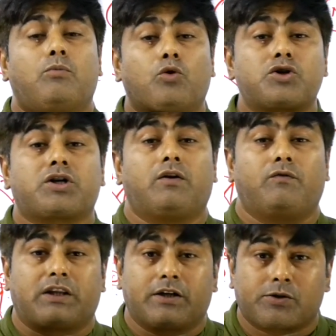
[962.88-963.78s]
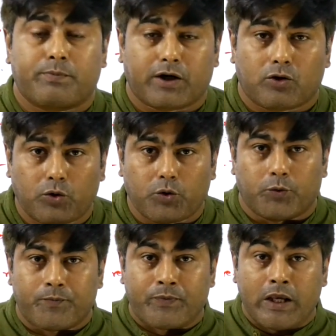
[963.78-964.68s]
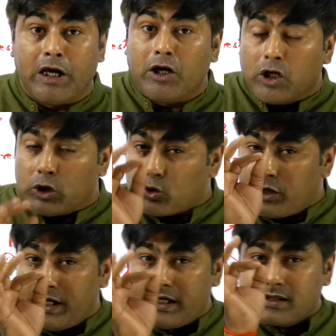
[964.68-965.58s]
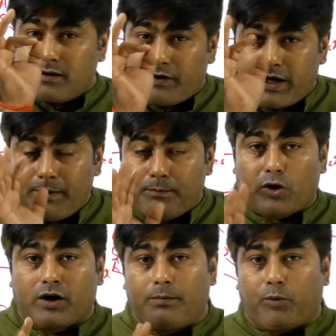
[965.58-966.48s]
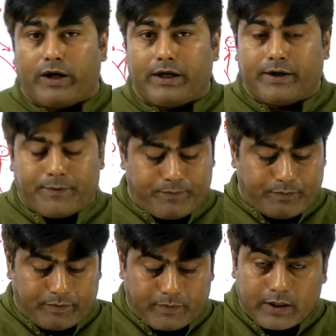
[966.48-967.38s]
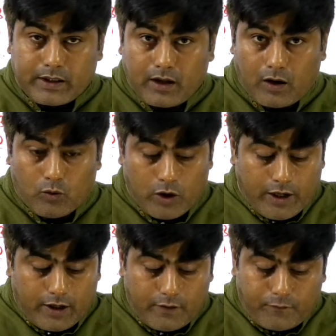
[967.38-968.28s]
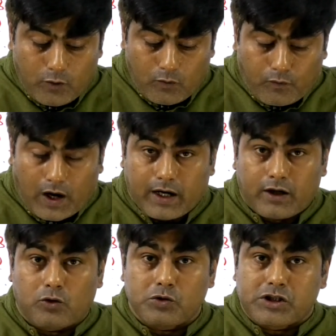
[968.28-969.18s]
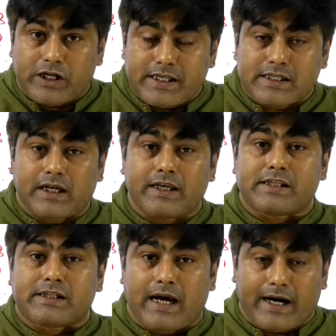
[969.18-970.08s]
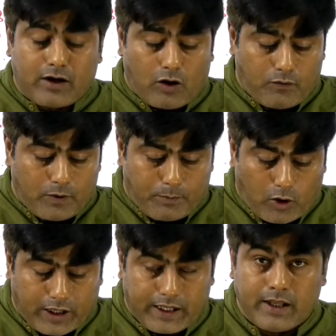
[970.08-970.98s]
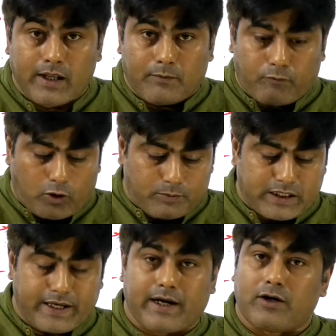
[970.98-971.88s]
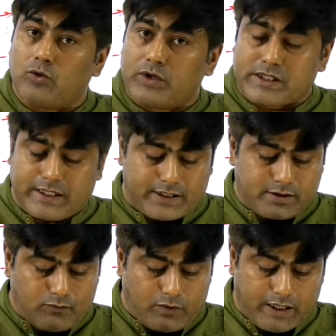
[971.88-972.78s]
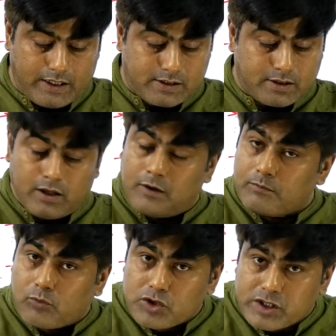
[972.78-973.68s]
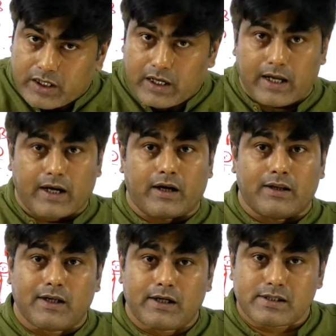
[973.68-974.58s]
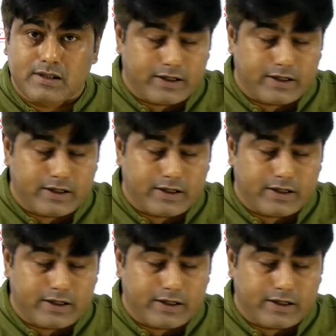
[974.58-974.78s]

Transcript: motion with respect to you. So here is a very important point. Now, if we want to change the state of a body, from there are two states, one is motion and another is